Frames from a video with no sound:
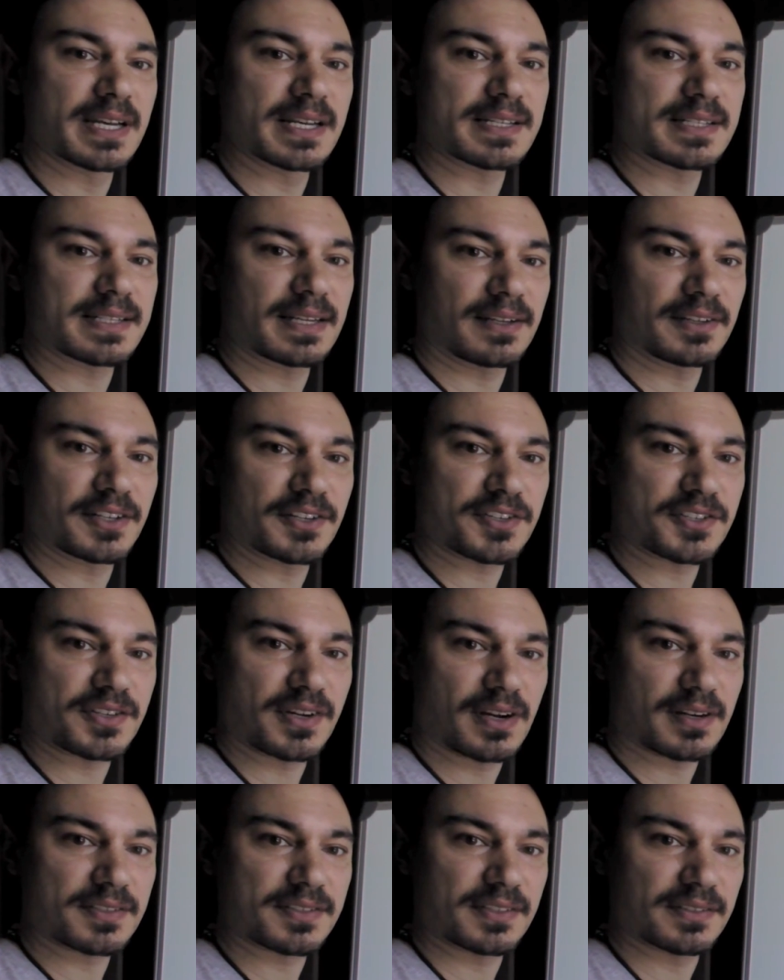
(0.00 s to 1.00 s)
sell your
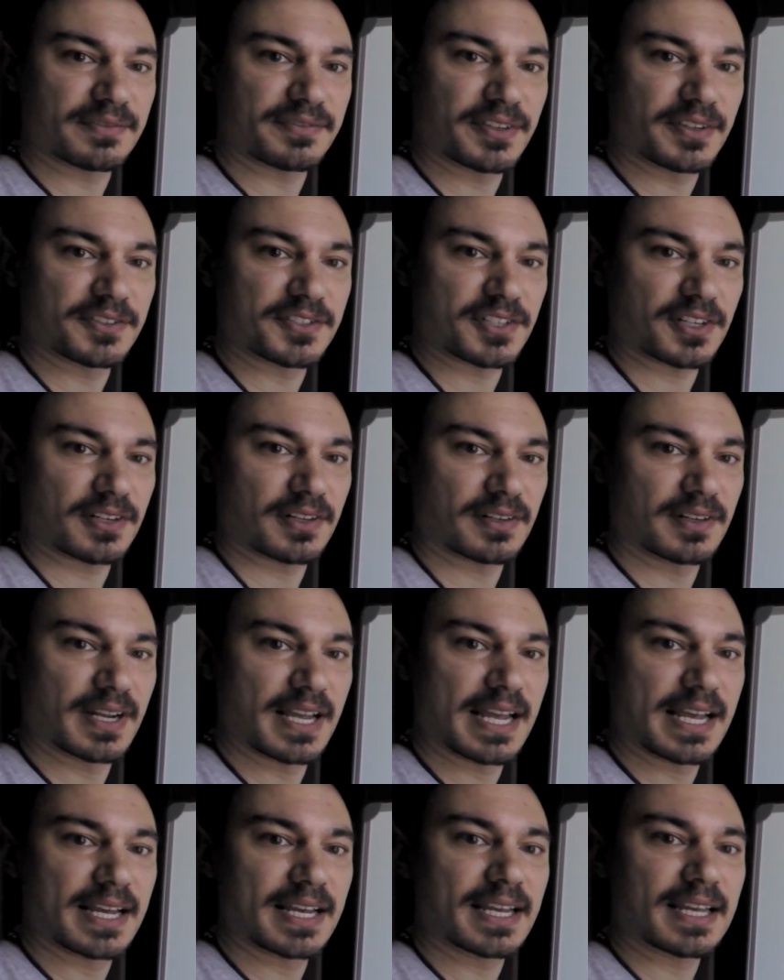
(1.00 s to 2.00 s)
stocks in the future
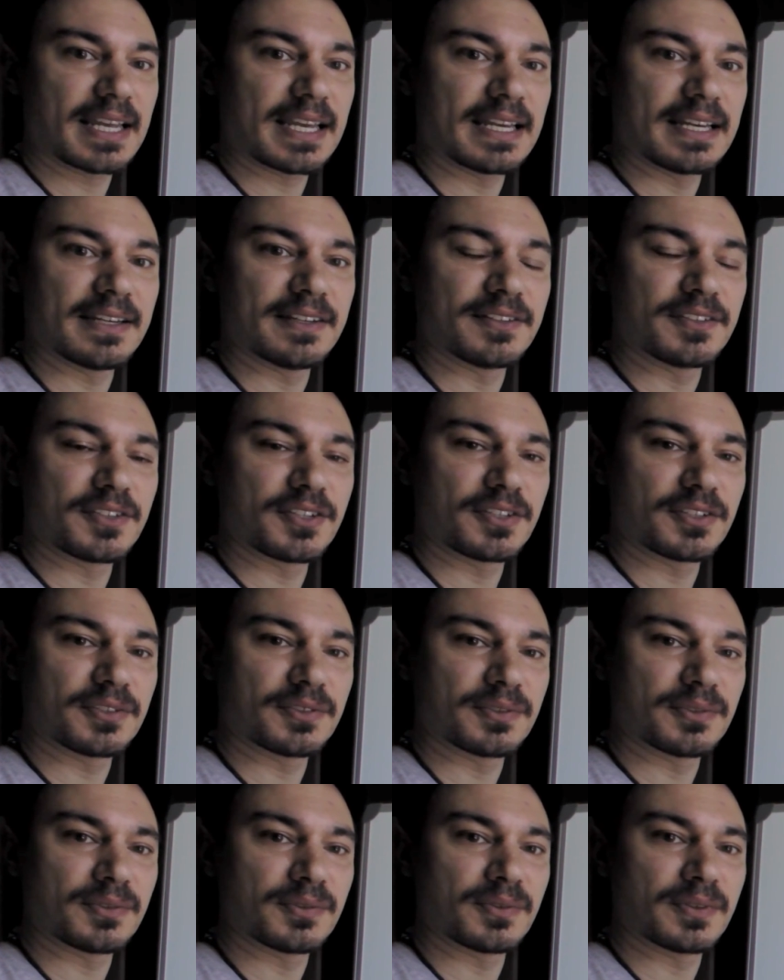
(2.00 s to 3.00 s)
and
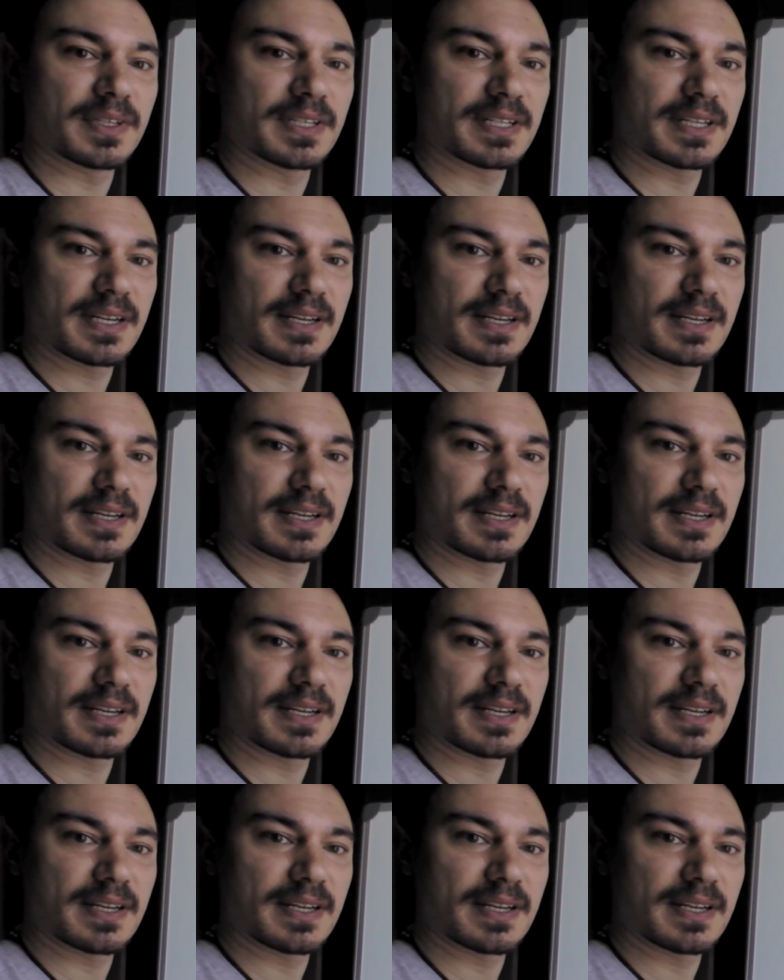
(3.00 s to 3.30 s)
you